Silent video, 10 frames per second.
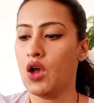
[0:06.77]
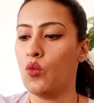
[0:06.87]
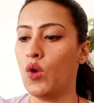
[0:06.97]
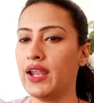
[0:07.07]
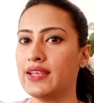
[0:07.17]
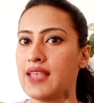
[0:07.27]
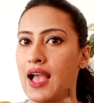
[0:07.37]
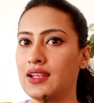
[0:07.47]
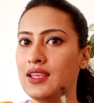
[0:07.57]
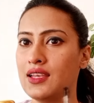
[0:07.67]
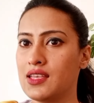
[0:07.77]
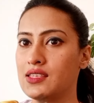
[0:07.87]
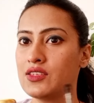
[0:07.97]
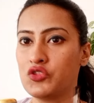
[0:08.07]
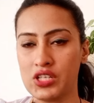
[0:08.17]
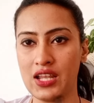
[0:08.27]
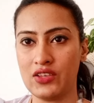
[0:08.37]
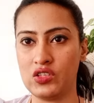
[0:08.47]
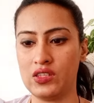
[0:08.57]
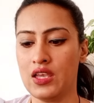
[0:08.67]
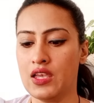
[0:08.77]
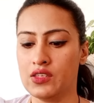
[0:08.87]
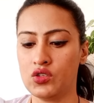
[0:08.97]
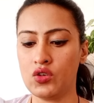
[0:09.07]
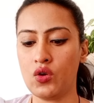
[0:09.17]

What exactly is shilajit? So